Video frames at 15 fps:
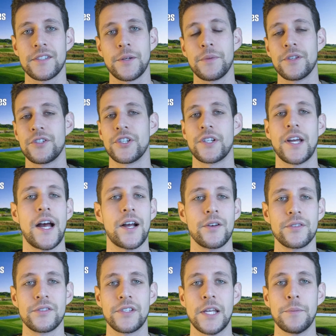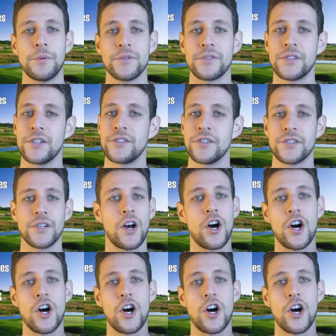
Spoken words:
Some of the Chicago staples such as